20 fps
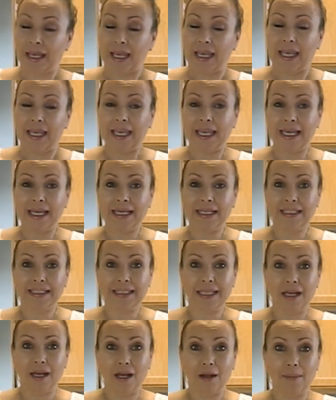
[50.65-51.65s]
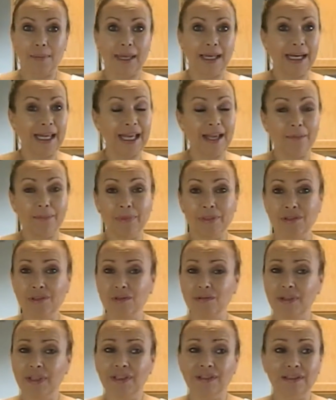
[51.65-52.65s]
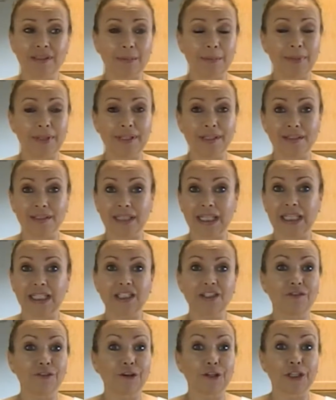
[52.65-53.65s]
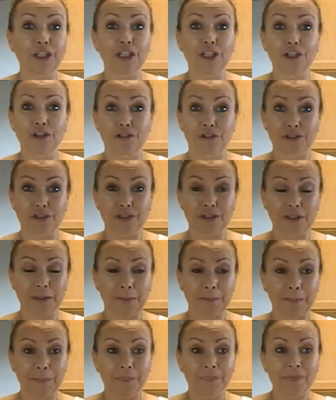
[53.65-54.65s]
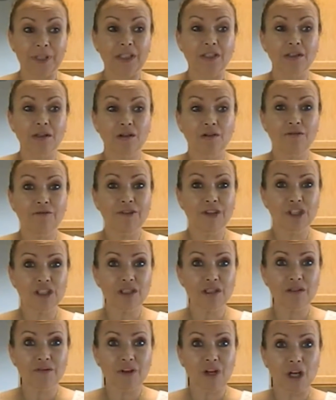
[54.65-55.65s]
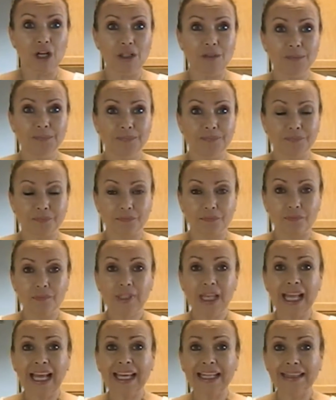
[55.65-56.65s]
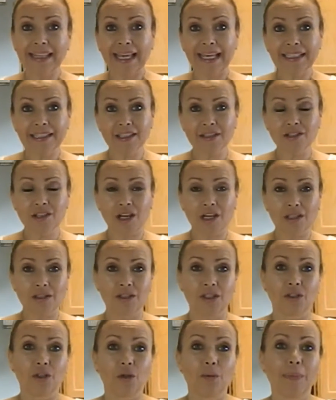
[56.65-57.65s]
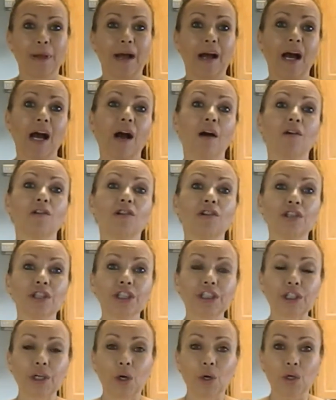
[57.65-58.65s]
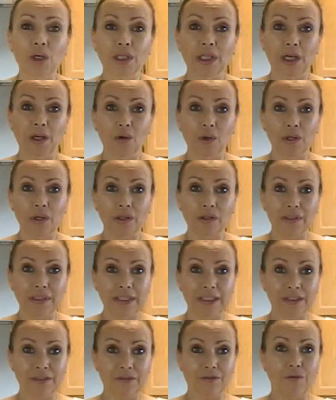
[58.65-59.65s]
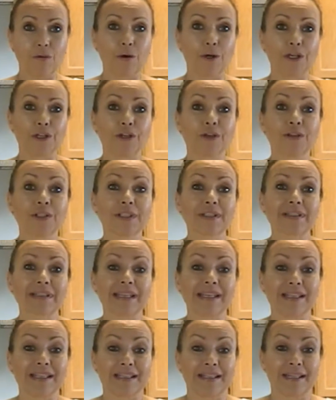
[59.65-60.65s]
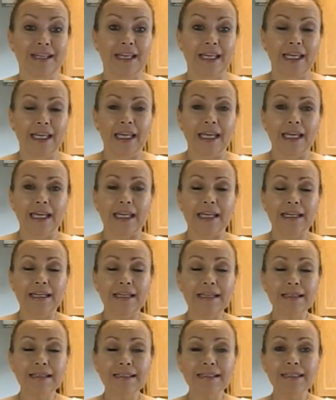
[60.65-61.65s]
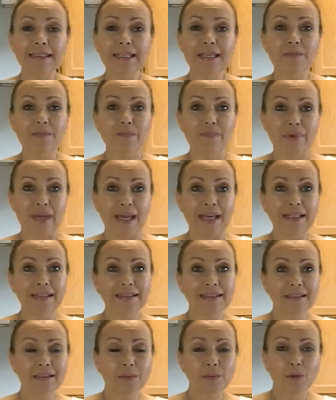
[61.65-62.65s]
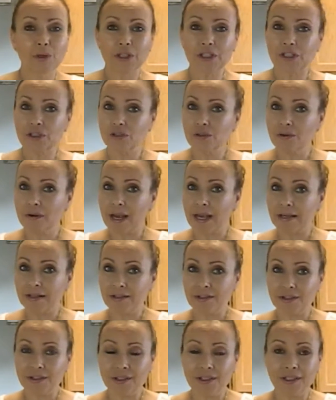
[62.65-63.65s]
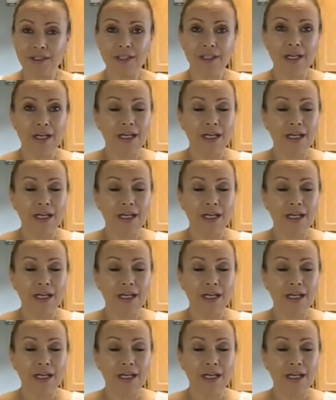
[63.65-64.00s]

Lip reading: And I have been doing some of these things for years. So first of all, I'd like to talk to you about how good coconut oil is for your skin. It is the best moisturizer.